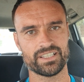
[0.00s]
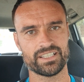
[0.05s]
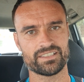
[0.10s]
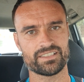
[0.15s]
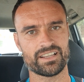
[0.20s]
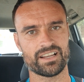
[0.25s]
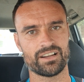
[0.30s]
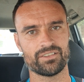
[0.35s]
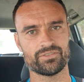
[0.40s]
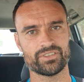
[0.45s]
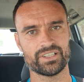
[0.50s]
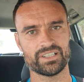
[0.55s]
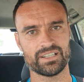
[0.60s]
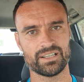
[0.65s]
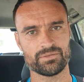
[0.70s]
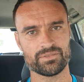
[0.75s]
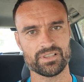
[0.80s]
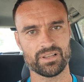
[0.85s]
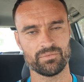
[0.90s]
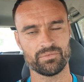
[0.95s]
It's covering
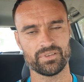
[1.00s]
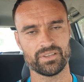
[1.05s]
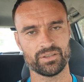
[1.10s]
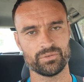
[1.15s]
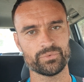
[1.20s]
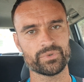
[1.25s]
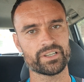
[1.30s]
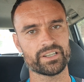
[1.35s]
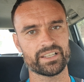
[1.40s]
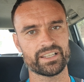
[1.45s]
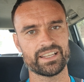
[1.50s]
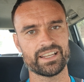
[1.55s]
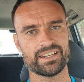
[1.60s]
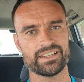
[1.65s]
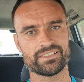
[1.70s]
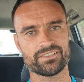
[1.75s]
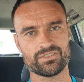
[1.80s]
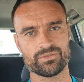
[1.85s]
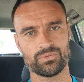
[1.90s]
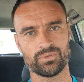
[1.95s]
up something, and we're going to get
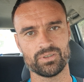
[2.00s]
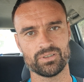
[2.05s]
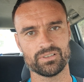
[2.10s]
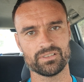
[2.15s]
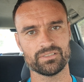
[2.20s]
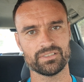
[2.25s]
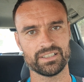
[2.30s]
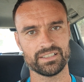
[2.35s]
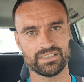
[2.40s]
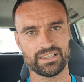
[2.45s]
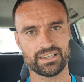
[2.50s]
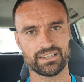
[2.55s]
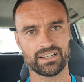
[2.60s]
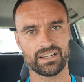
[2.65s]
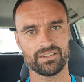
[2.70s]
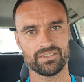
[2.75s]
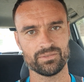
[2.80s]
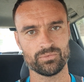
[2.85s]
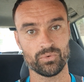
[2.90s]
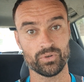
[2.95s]
into what
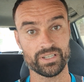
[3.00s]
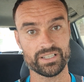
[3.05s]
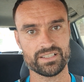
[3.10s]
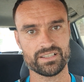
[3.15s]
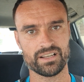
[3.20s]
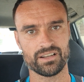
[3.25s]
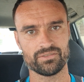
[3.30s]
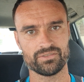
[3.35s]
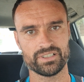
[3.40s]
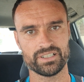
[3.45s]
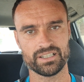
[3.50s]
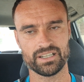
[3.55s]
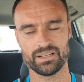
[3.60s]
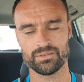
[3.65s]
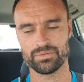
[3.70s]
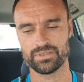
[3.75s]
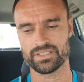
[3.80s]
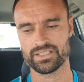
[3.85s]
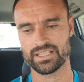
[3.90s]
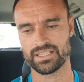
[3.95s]
it's covering up
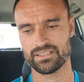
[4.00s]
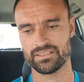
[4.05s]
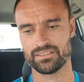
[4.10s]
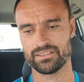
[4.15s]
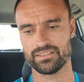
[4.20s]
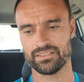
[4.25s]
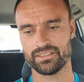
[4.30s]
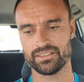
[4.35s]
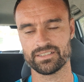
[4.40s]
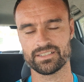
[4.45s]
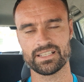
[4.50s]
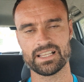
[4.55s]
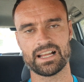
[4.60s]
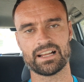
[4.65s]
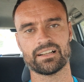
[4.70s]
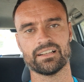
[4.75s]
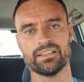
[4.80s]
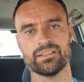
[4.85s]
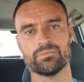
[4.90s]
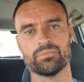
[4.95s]

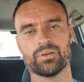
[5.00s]
exactly.